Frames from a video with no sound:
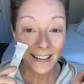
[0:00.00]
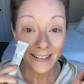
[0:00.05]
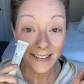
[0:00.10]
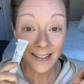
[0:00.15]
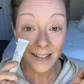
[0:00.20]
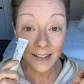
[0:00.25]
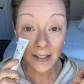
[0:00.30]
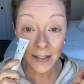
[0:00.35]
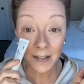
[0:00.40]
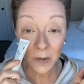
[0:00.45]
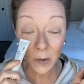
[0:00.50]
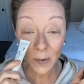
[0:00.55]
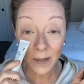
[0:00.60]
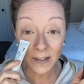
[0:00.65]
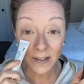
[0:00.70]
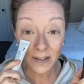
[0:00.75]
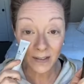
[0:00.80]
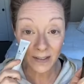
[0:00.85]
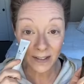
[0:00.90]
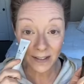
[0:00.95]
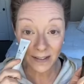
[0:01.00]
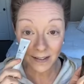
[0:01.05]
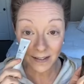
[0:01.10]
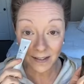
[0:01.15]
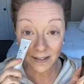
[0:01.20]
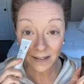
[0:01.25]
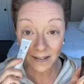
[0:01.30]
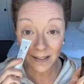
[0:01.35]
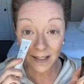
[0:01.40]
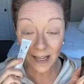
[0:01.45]
this is going to
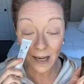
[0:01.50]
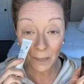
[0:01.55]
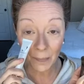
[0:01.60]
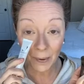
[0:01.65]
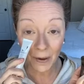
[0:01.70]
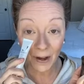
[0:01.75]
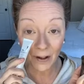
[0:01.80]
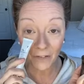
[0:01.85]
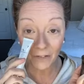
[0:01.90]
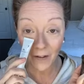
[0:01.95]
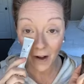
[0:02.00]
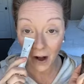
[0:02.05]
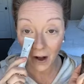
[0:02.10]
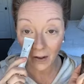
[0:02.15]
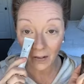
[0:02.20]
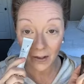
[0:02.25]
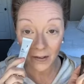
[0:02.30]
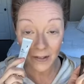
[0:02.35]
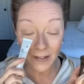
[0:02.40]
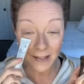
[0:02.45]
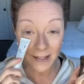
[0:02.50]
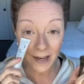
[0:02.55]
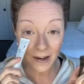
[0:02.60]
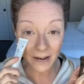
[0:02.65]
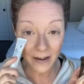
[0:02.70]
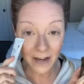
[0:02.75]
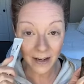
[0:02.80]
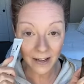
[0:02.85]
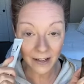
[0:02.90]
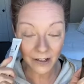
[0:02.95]
depuff all of this
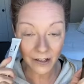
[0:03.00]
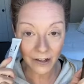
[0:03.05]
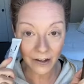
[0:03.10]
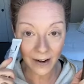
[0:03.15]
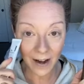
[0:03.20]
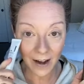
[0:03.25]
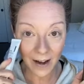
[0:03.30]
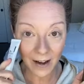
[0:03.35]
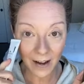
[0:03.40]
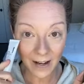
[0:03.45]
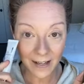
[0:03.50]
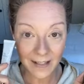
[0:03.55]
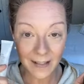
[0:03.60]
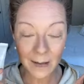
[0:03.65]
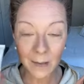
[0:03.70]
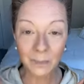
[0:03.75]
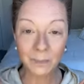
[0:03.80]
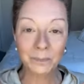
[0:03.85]
area under your eyes.